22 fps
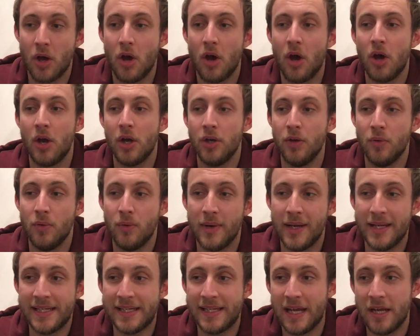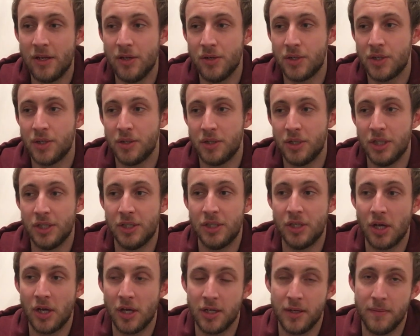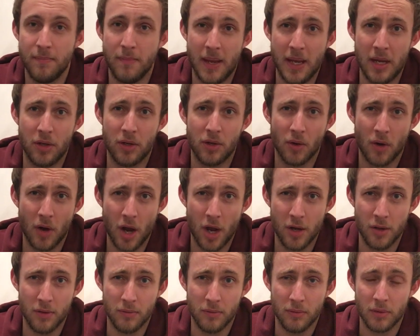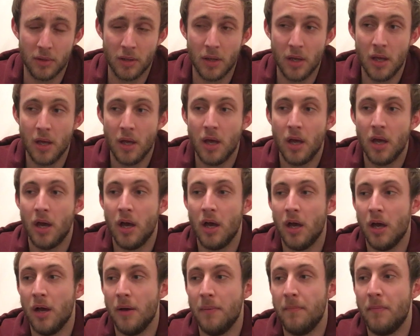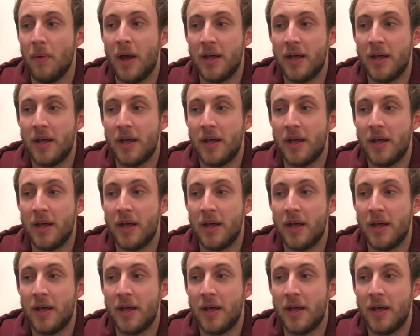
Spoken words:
I always say you should design and make your own,